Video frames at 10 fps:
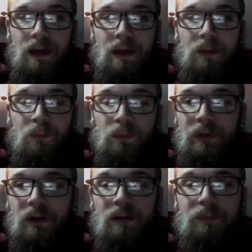When we
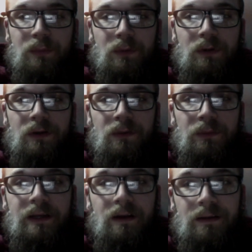are born,
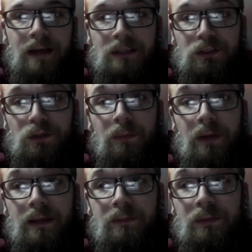we are natural
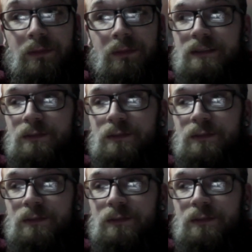belly breathers.